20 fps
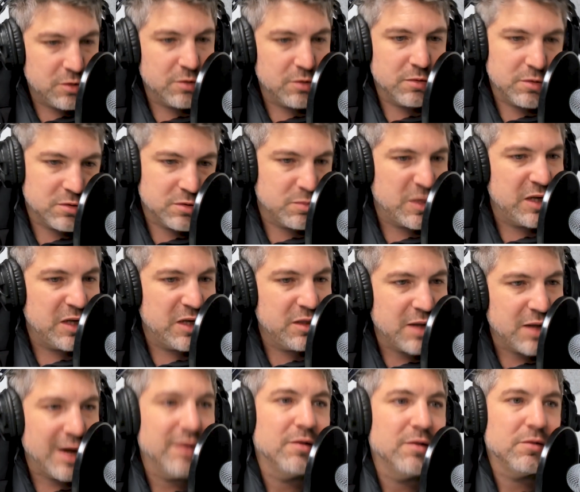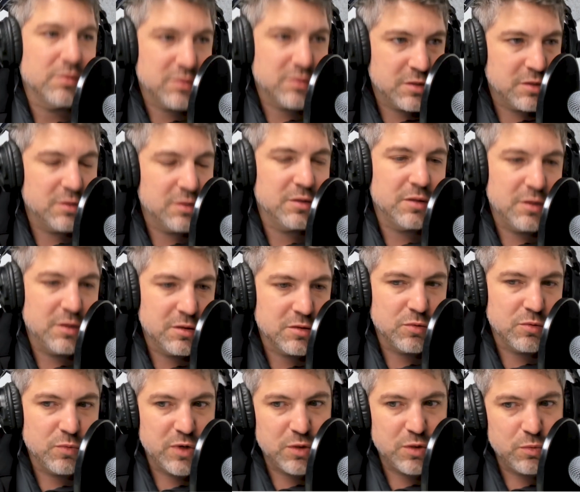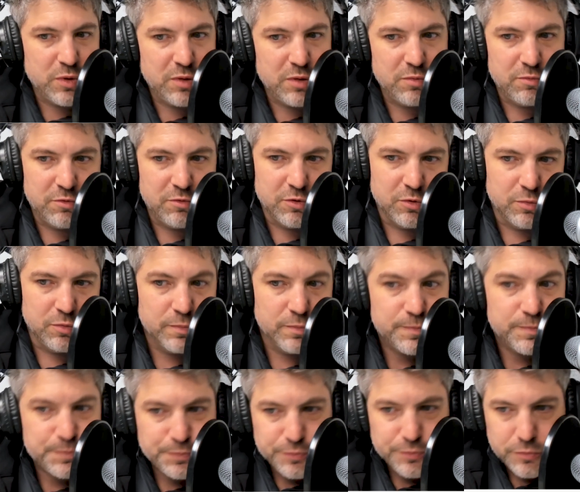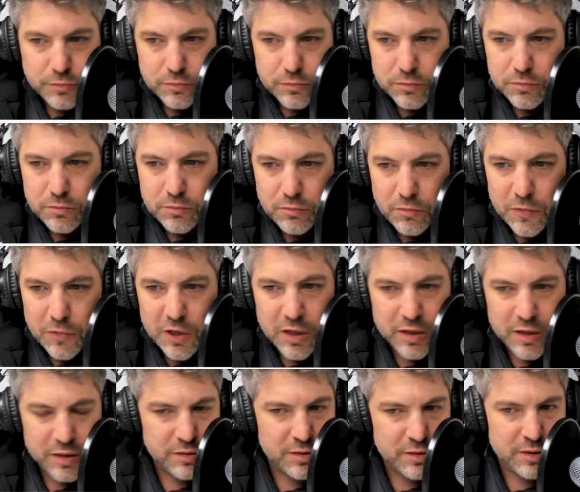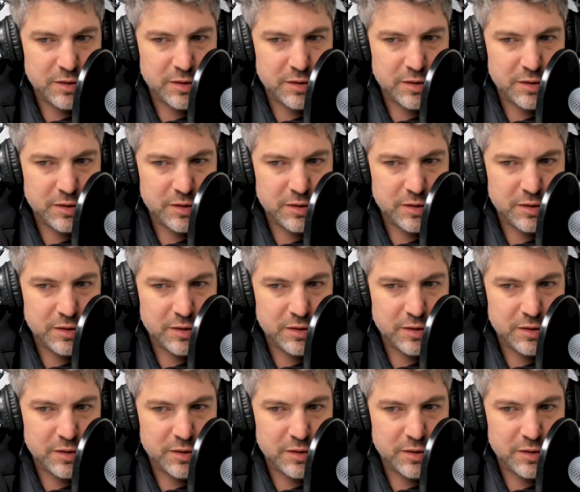There's many titles in sort of where we roam. And